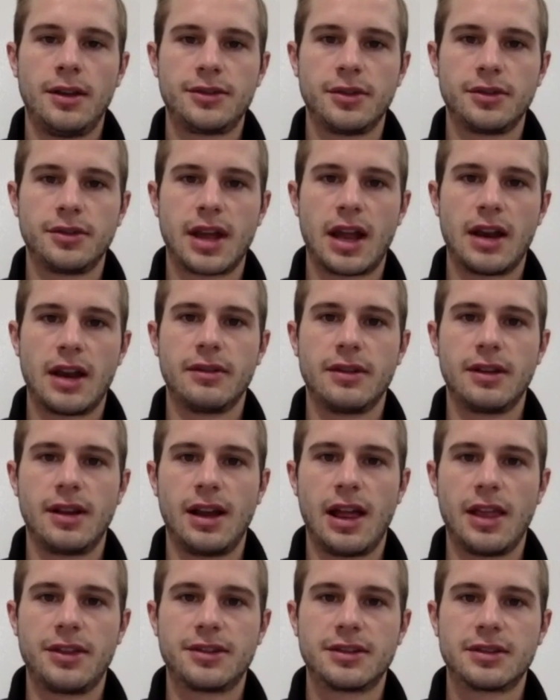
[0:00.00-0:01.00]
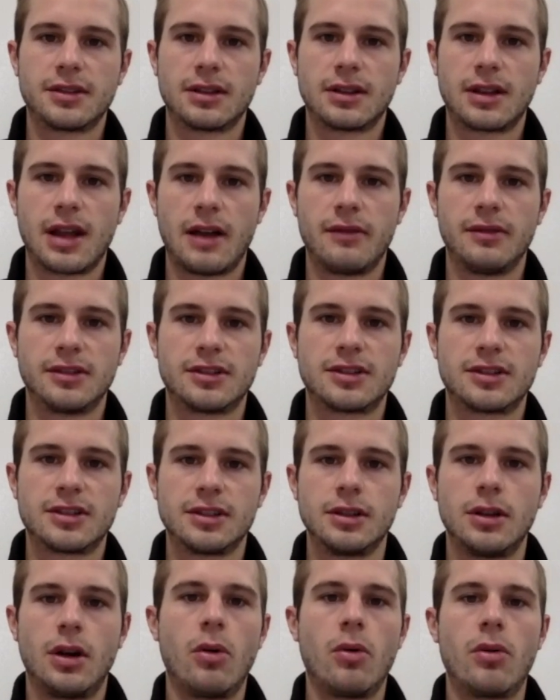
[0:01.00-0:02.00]
So it's that's kind of a
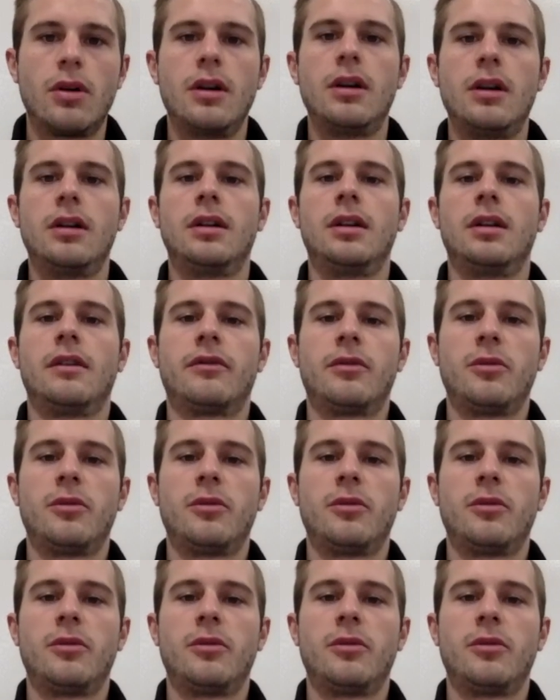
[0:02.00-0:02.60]
slower,